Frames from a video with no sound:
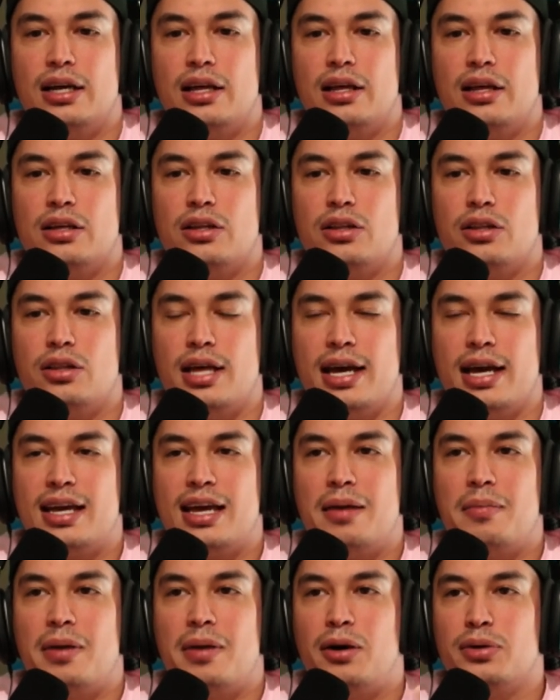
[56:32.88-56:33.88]
they
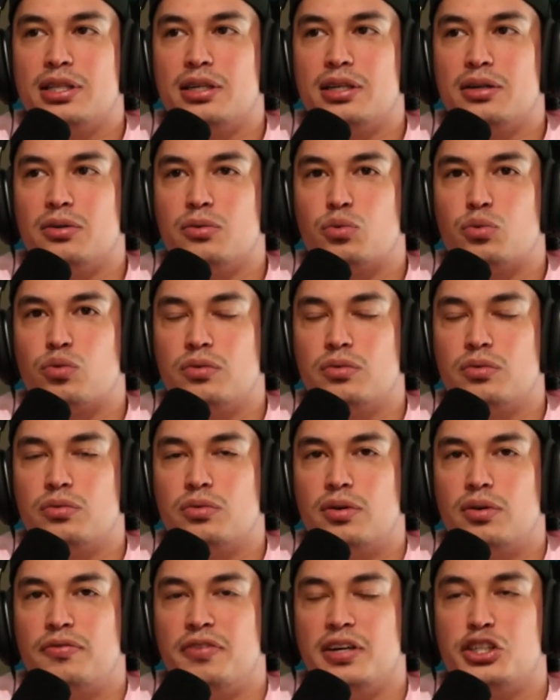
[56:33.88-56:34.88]
came out with the
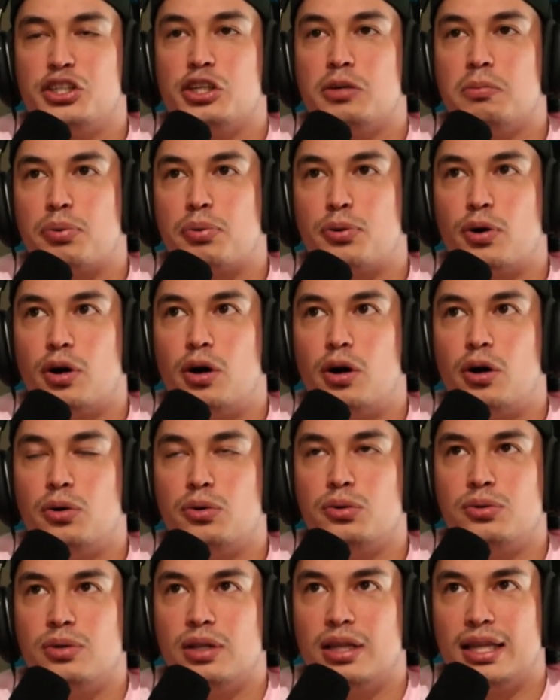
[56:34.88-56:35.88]
Vision
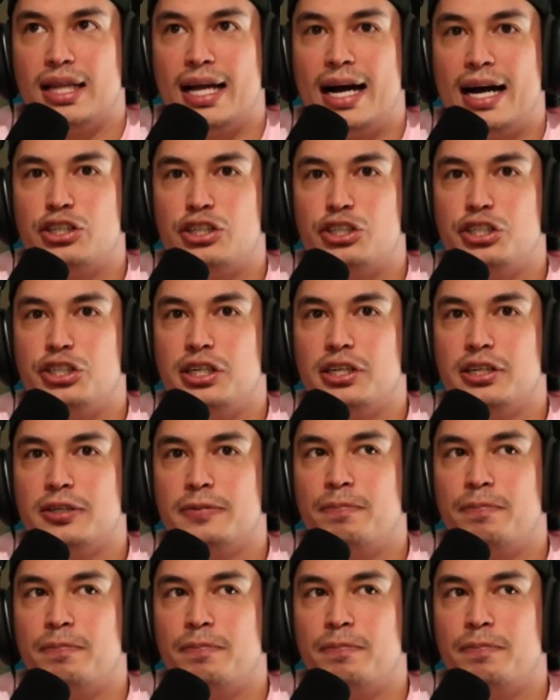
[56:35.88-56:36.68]
Pro last year,